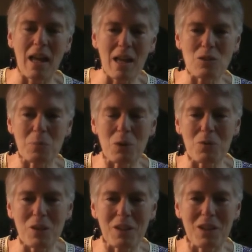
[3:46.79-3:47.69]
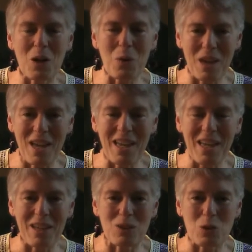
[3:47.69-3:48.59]
It's perfectly
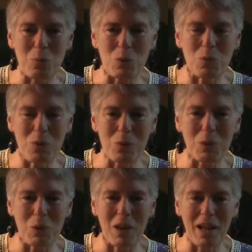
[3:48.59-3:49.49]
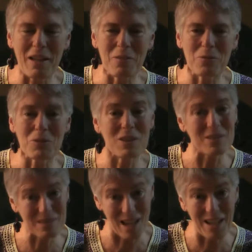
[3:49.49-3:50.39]
okay to move through life
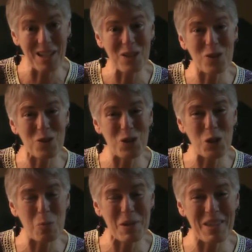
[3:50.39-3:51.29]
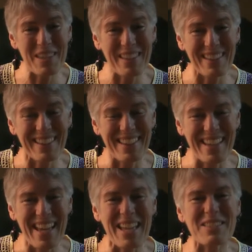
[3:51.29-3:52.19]
deciding who you'll be
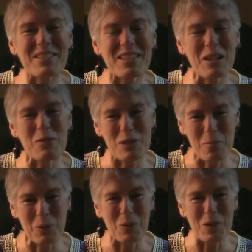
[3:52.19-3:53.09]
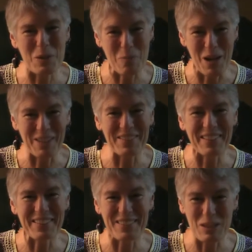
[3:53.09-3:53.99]
instead of simply
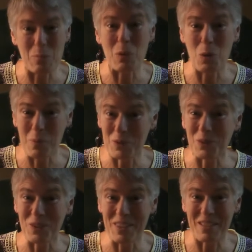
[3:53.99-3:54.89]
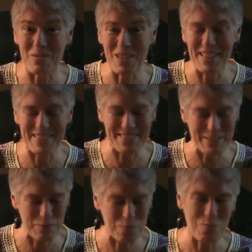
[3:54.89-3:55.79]
responding to the moment or the
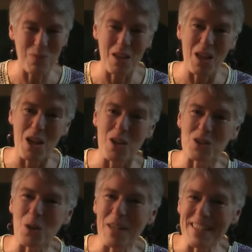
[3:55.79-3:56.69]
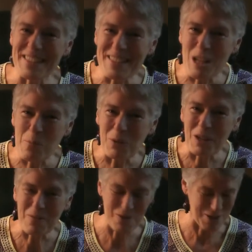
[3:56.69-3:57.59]
events. So, in
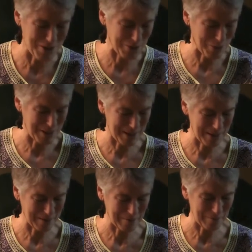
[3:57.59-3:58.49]
summary for this week,